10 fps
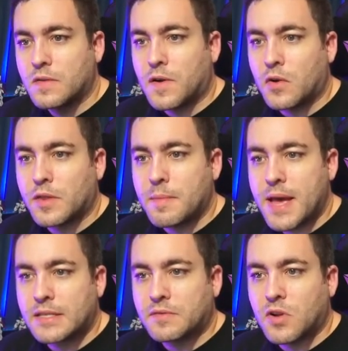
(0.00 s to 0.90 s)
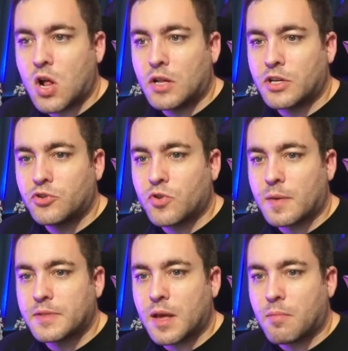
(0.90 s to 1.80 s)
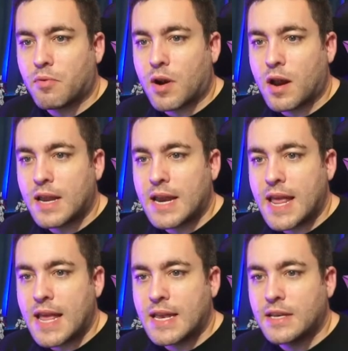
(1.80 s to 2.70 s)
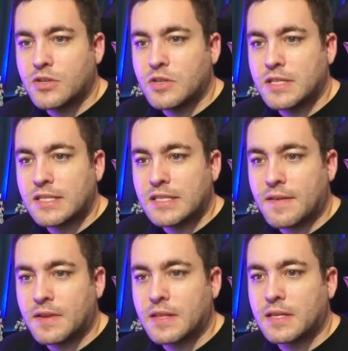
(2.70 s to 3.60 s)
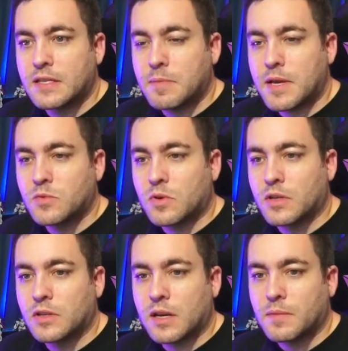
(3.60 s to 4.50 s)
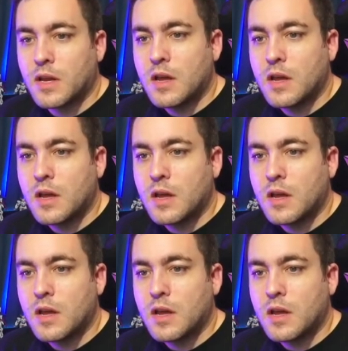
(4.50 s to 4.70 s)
following the massive colony drops that brought an end to the seventh Space War Night.